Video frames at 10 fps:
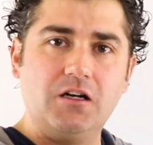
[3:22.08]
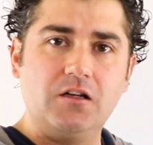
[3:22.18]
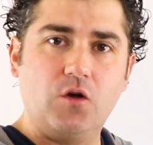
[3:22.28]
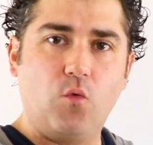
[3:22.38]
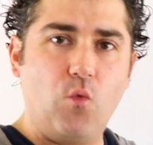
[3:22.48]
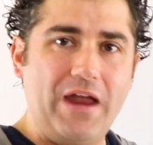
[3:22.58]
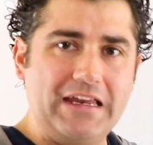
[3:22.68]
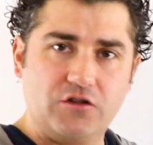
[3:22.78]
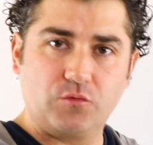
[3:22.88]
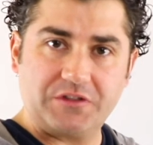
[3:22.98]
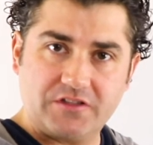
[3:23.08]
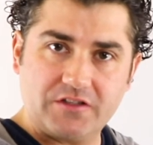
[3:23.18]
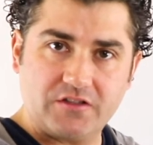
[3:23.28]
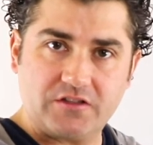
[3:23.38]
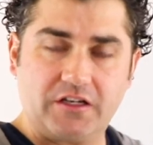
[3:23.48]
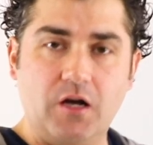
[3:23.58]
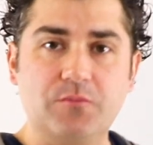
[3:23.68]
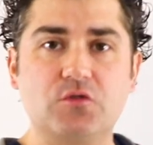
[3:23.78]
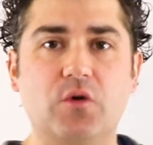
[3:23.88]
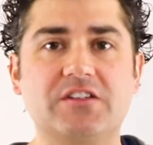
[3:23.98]
and the resistance that
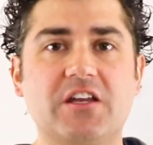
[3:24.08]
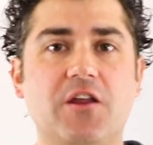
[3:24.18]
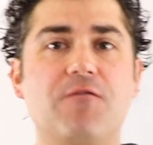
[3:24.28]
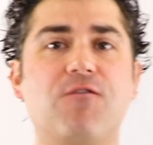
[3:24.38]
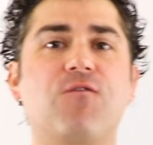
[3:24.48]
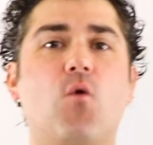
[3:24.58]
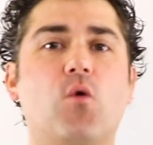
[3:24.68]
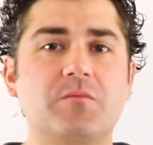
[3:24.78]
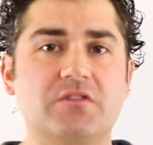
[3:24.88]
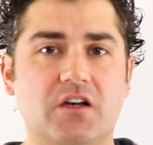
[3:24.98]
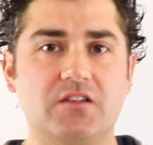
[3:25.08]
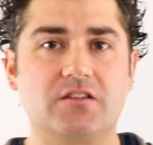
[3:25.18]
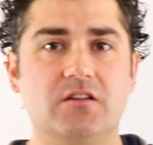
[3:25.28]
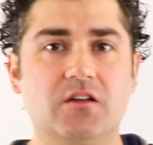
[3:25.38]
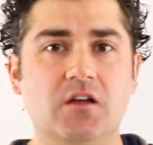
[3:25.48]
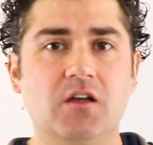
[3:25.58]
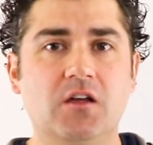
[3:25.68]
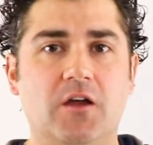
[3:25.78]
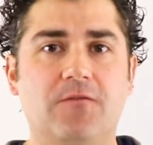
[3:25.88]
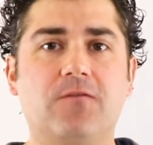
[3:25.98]
comes to us, and it forms us.
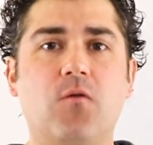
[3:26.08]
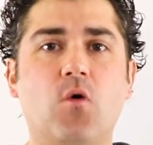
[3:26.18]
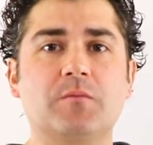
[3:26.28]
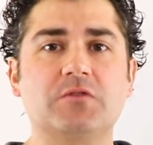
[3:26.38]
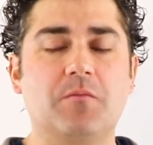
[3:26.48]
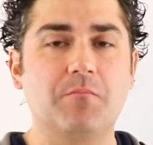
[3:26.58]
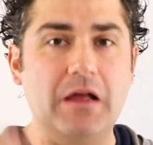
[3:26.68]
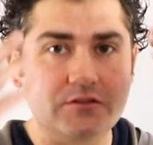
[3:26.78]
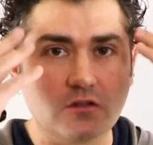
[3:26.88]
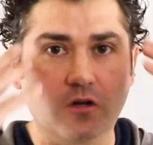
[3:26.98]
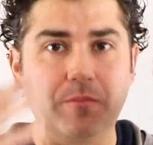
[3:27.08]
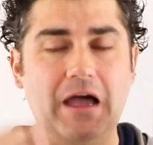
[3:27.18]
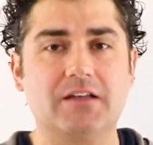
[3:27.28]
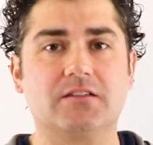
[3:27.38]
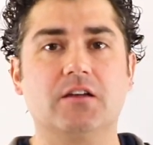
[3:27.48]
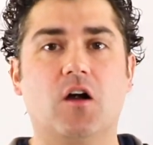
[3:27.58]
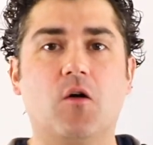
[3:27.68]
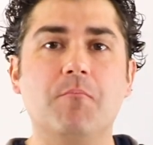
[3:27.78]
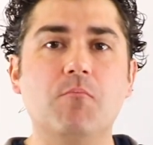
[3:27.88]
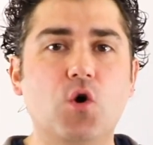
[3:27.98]
It forms our mental capacity, our
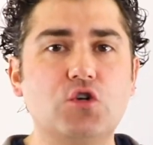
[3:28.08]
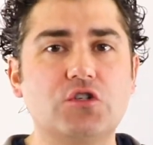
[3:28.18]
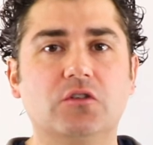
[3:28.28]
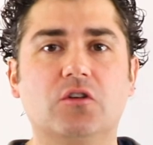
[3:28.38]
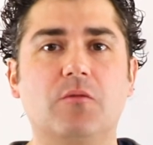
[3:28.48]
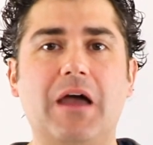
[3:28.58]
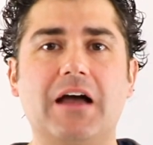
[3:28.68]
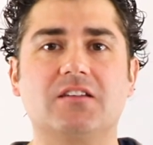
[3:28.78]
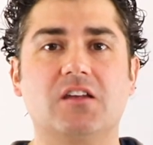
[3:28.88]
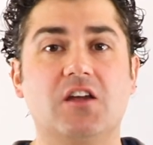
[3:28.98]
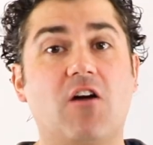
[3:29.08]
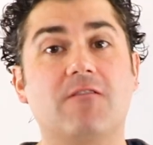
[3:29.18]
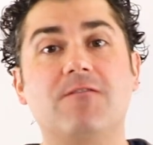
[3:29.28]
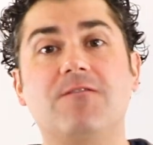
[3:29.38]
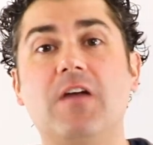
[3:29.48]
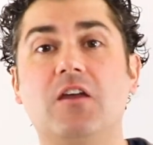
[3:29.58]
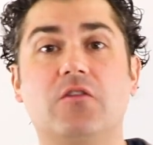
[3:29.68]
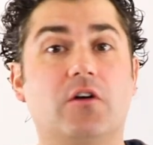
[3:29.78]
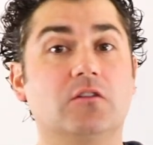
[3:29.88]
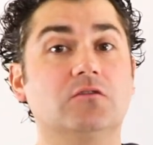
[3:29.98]
emotional capacity, our
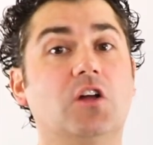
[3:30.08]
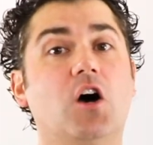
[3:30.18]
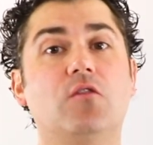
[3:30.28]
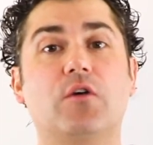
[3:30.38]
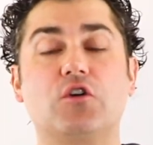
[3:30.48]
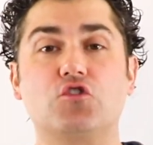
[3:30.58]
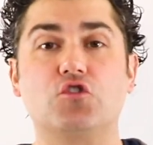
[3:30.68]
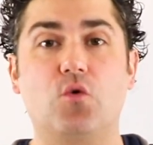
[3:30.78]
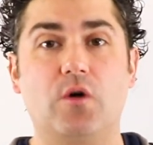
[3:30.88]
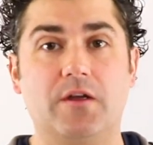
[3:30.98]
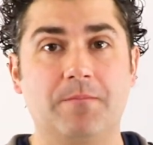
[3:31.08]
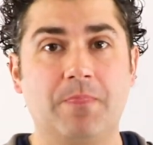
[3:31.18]
faith, our love, our joy.